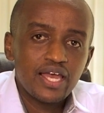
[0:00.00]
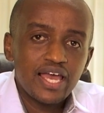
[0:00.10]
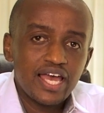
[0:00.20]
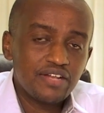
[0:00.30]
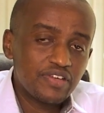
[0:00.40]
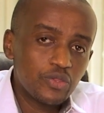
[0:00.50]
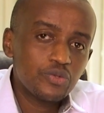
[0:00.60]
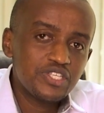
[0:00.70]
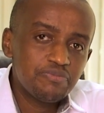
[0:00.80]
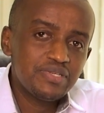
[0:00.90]
And even though
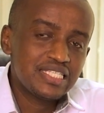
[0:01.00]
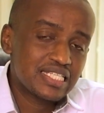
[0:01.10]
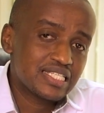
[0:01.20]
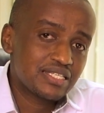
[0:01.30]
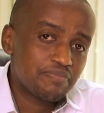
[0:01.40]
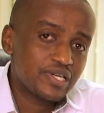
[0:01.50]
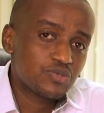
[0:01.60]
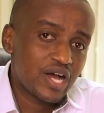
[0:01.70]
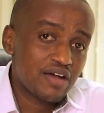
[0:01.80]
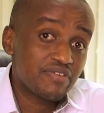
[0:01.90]
these businesses appear to
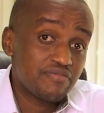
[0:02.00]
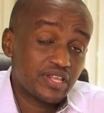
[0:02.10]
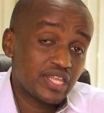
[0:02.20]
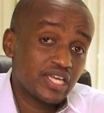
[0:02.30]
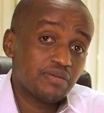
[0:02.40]
have everything